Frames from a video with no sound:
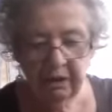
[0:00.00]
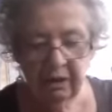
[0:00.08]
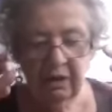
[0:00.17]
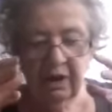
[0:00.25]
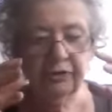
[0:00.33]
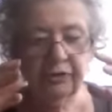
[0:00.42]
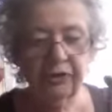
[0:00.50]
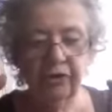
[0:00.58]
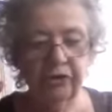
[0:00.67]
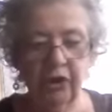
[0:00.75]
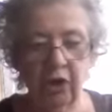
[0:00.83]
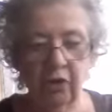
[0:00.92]
under your
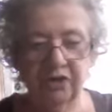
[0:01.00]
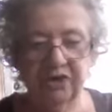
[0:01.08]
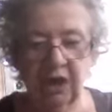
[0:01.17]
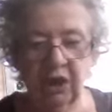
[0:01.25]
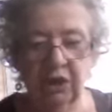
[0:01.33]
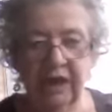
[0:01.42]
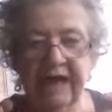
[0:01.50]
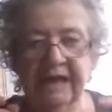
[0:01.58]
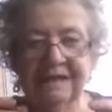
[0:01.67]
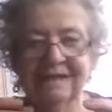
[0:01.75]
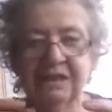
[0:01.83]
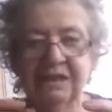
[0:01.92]
nose
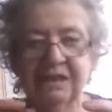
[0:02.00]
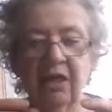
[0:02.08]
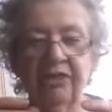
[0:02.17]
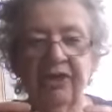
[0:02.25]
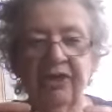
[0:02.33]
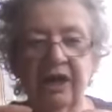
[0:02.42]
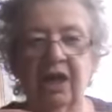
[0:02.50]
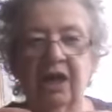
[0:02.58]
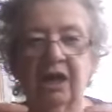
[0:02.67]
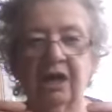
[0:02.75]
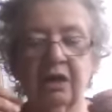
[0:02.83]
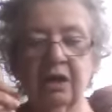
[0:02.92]
collects
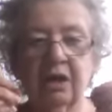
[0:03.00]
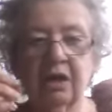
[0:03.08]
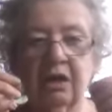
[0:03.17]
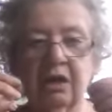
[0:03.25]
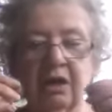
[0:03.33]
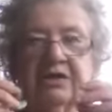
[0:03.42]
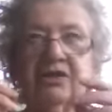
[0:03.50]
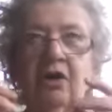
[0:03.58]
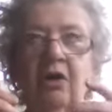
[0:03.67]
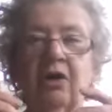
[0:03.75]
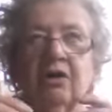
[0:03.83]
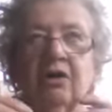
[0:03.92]
it's
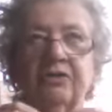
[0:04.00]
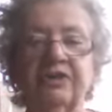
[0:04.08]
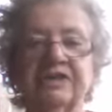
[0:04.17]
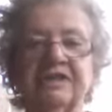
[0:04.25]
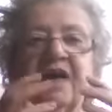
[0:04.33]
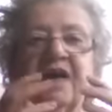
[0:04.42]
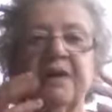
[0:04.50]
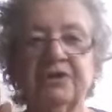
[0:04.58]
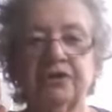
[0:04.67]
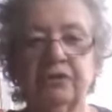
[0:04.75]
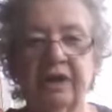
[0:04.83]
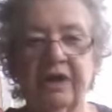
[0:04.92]
called the
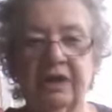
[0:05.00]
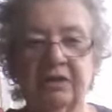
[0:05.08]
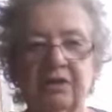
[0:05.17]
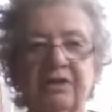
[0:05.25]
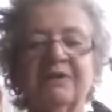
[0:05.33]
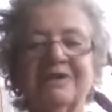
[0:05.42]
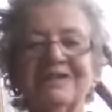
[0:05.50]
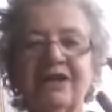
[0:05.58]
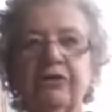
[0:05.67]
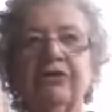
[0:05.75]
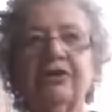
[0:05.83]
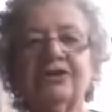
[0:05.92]
substrate, the
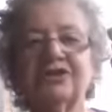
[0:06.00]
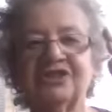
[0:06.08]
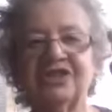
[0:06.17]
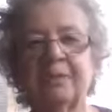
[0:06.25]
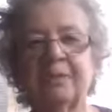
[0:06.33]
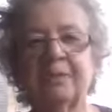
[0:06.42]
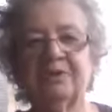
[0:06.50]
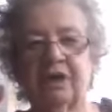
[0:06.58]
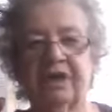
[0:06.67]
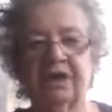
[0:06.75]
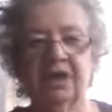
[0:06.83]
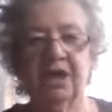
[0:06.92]
material
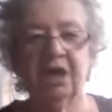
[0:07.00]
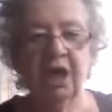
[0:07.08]
substrate